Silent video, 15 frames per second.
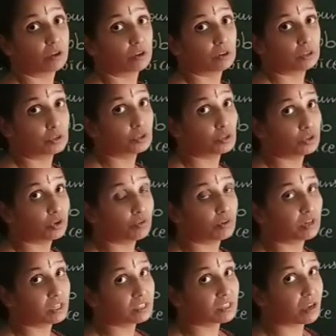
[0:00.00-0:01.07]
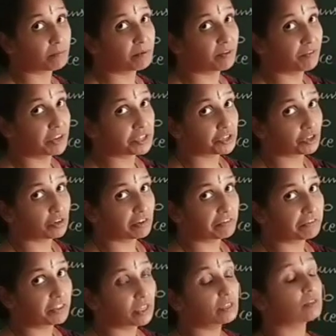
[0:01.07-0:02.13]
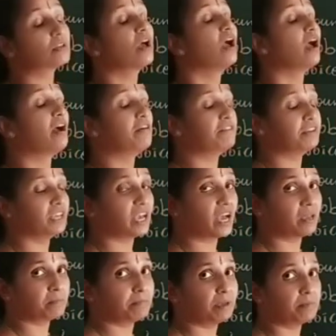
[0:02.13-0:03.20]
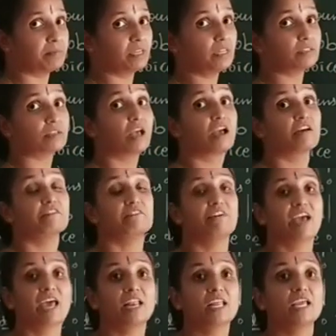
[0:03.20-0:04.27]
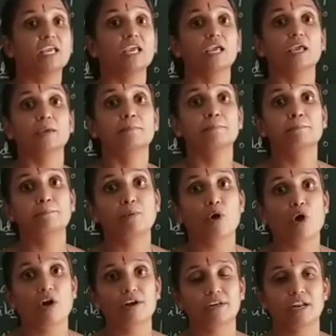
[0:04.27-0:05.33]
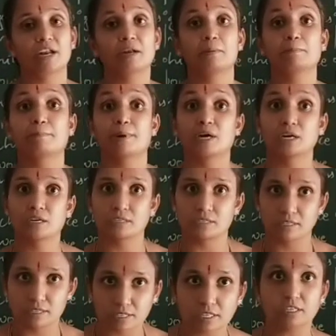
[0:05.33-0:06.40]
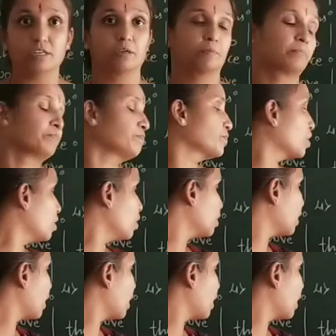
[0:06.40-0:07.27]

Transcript: do you know what is the abbreviation of this? VIP means very important person. Okay,